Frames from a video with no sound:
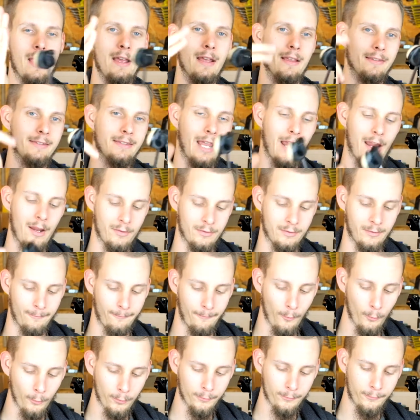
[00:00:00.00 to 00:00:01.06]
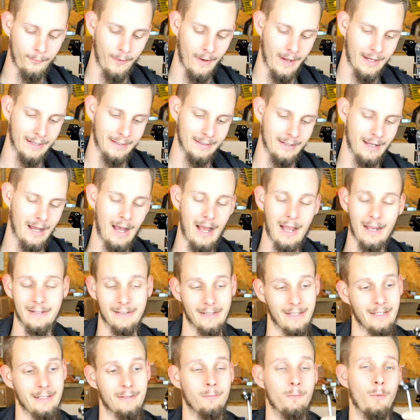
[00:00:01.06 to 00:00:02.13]
So the first thing I
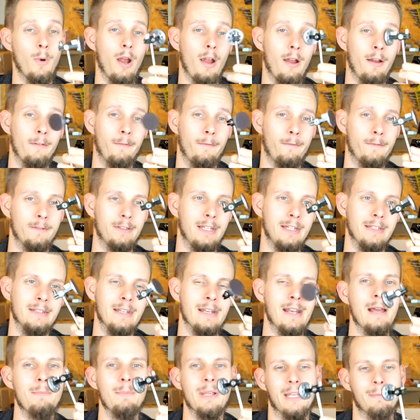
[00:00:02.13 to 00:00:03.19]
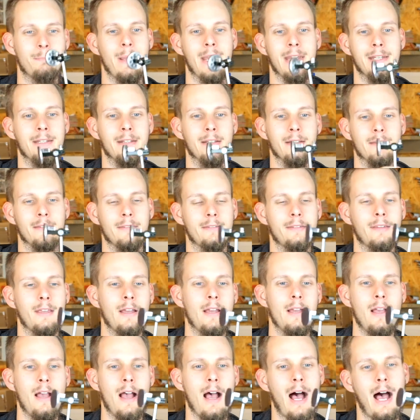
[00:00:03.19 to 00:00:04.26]
did with the dynamic beaters,
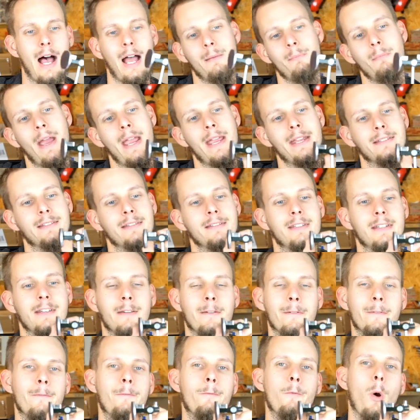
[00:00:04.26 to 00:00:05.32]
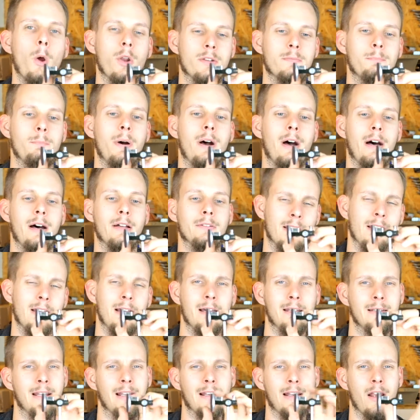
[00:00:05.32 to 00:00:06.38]
I made the front part
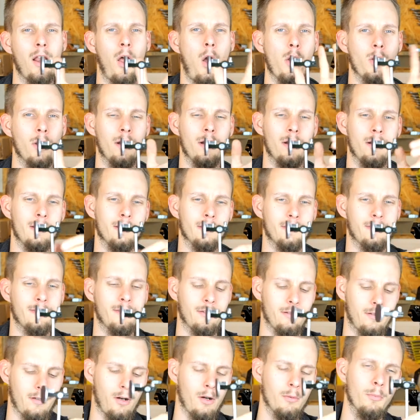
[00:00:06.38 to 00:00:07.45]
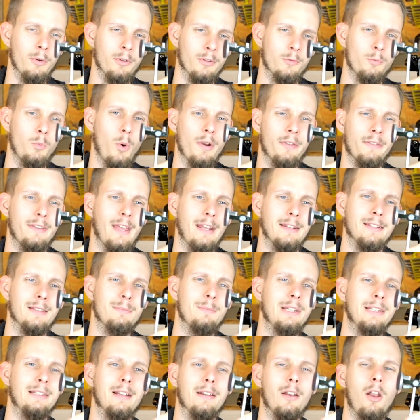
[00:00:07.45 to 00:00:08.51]
a little longer. It's almost 1
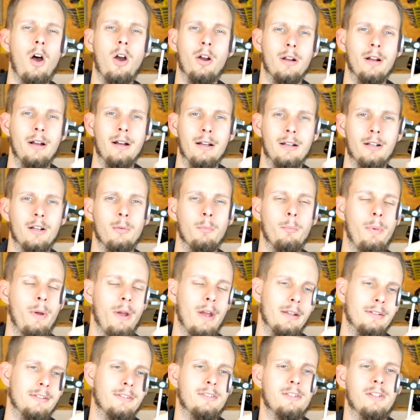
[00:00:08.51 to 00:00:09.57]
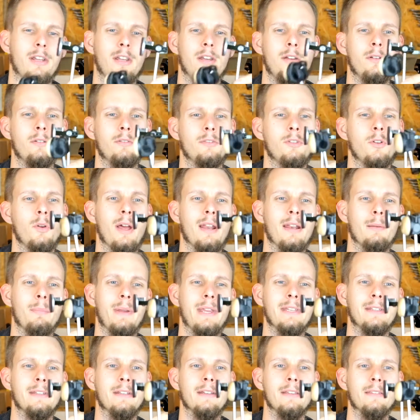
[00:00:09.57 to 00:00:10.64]
centimeter longer compared to other
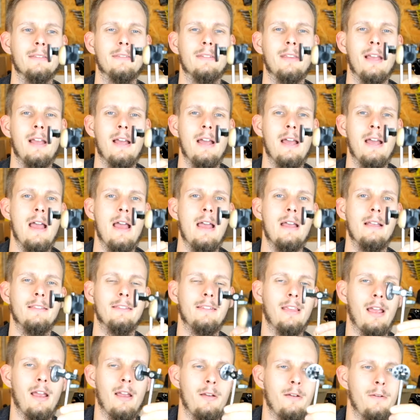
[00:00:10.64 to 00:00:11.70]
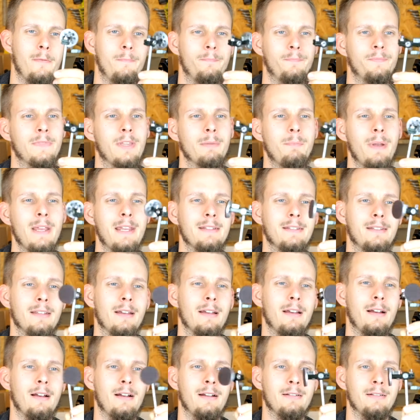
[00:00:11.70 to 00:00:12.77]
beaters. So the
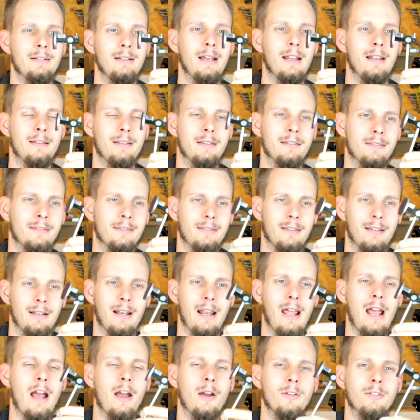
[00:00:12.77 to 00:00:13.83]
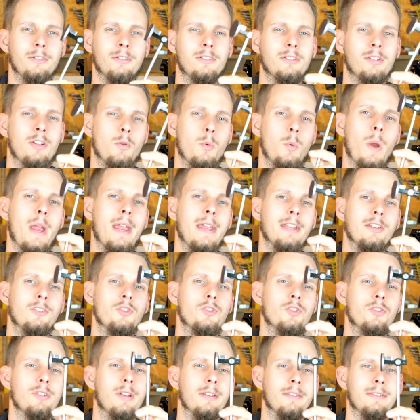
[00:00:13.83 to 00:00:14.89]
beater is allowed to
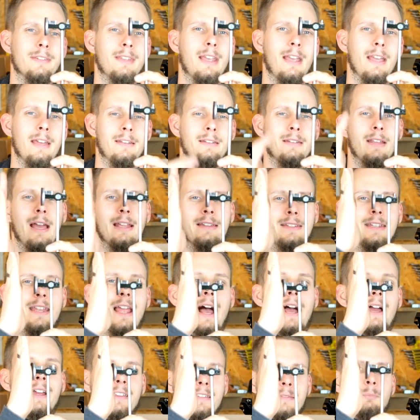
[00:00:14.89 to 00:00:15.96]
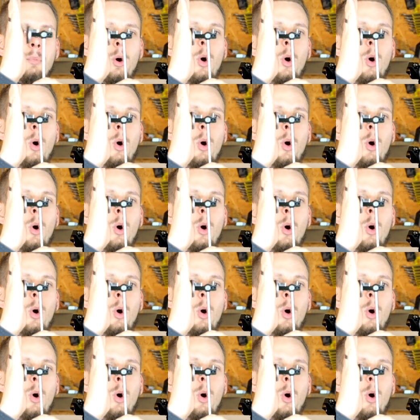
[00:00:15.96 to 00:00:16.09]
reach the skin at the highest